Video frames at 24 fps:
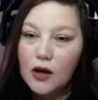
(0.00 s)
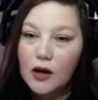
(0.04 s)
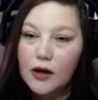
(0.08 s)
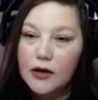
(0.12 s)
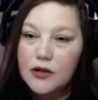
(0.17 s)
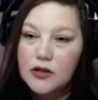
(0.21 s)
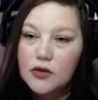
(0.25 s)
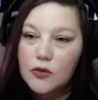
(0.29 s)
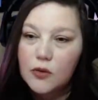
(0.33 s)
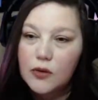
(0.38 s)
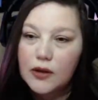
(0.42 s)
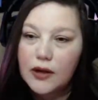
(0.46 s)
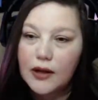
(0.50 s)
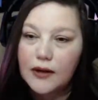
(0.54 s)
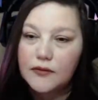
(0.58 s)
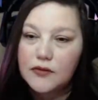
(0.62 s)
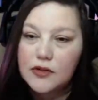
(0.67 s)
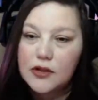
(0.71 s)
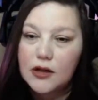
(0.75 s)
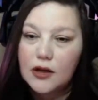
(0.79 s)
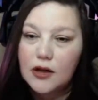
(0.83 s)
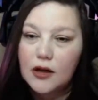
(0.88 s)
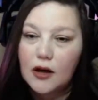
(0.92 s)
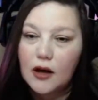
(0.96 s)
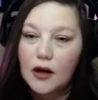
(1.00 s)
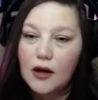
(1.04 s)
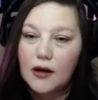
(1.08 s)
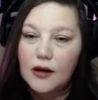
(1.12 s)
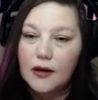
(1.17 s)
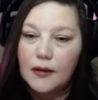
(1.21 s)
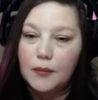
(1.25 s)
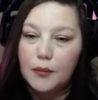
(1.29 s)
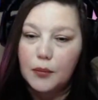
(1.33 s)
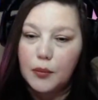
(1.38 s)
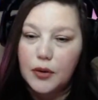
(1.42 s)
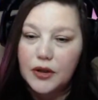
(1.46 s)
All right, so we're going to have to
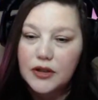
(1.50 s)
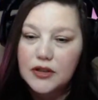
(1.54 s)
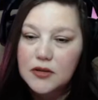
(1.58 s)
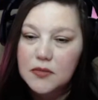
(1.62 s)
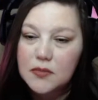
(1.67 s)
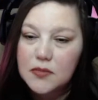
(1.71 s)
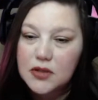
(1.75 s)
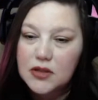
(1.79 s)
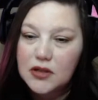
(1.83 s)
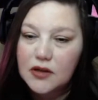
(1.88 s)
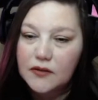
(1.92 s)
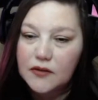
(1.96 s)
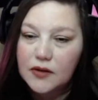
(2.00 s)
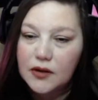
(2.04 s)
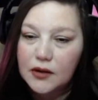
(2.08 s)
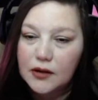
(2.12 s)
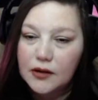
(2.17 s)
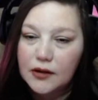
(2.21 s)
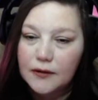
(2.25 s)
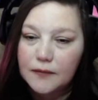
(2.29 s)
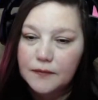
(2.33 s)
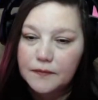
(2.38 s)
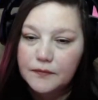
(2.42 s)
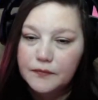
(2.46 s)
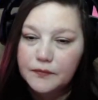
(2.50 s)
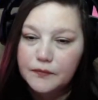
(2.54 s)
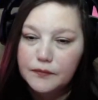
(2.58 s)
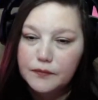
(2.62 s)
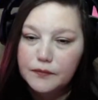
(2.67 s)
um, bring some stuff down here.